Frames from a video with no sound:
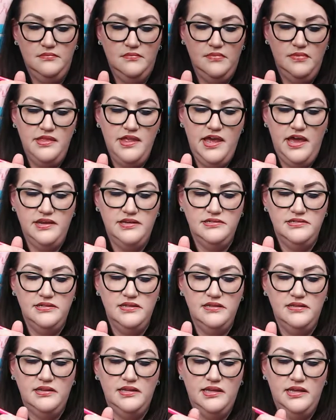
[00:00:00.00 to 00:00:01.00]
That is the
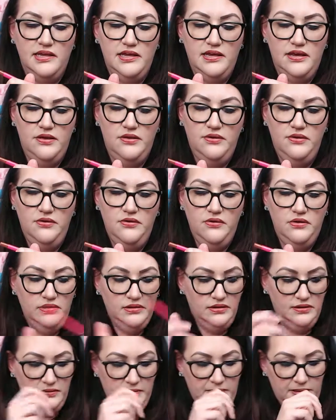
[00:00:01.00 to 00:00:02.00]
Leo
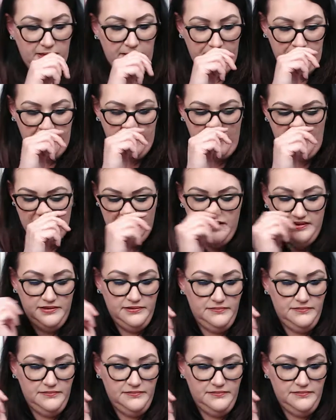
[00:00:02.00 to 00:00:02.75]
lip liner.